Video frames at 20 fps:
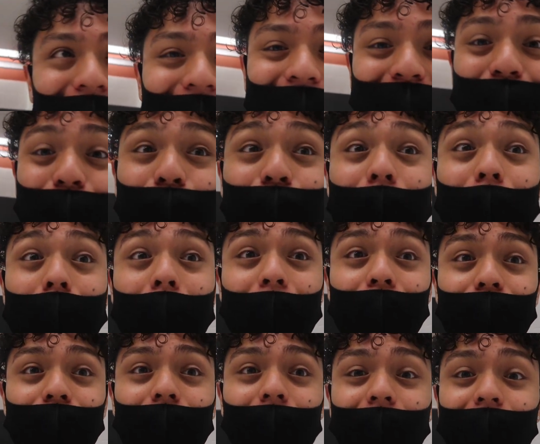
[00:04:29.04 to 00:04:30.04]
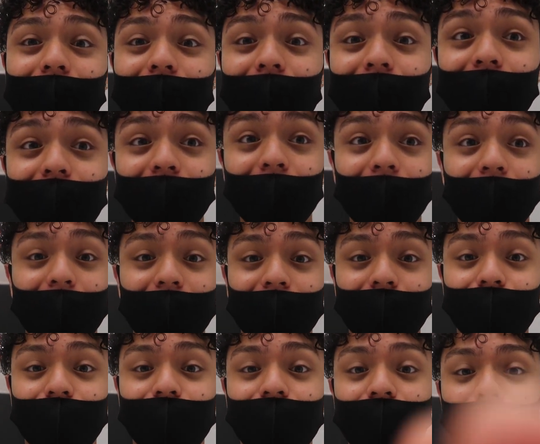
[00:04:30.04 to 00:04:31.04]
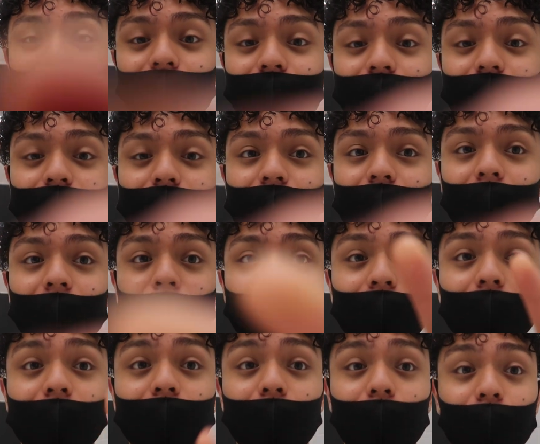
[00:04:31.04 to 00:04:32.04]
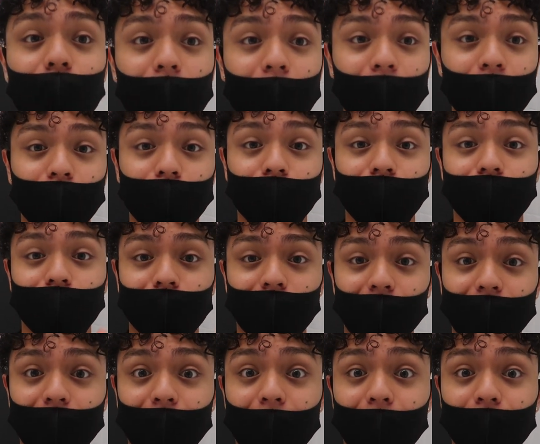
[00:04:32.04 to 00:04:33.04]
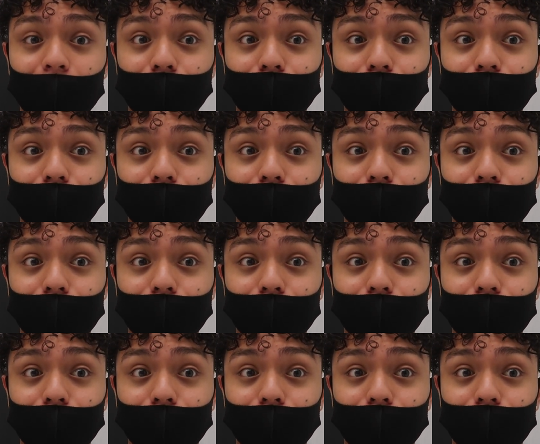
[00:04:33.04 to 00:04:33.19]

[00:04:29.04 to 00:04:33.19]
Alright, let's go find my friend. He's here. So let's go find them. Let's get it.